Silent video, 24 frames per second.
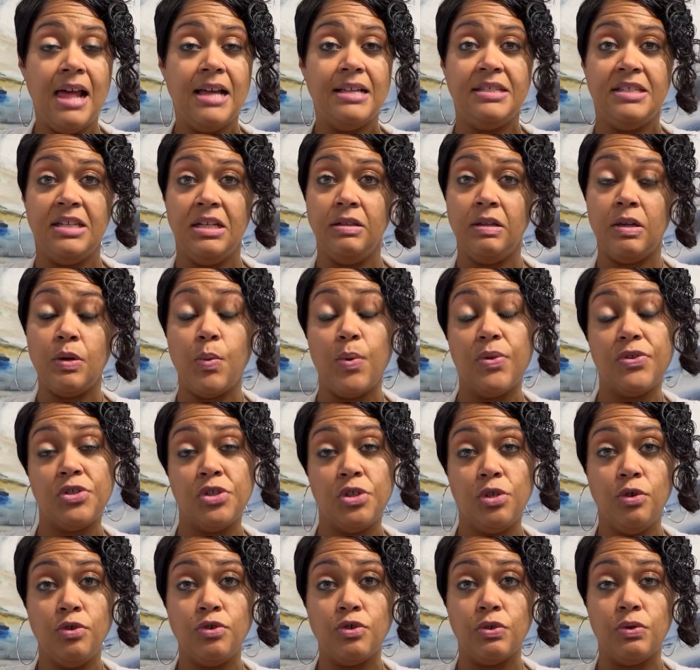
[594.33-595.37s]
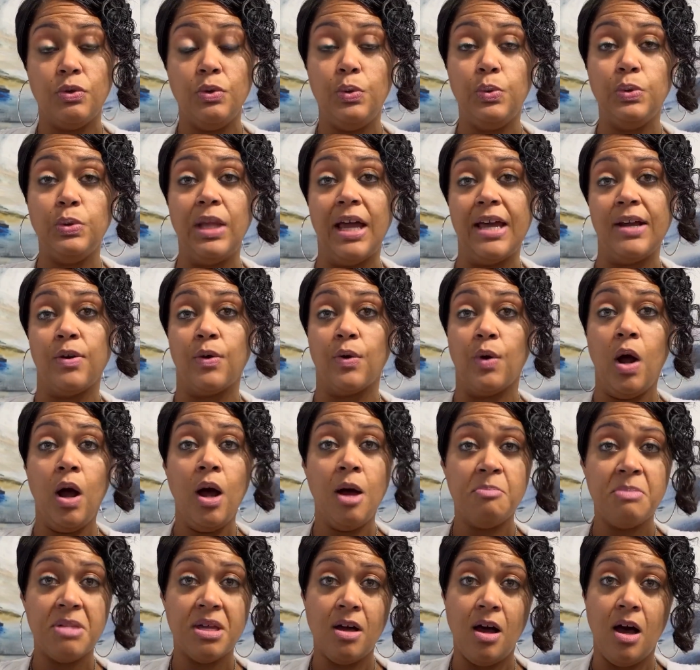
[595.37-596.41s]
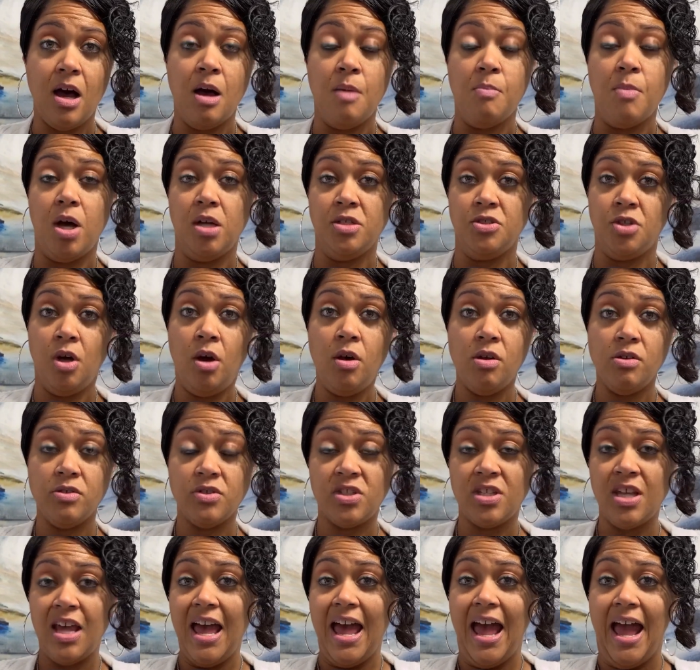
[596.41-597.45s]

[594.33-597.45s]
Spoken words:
dealing with children who later on become adults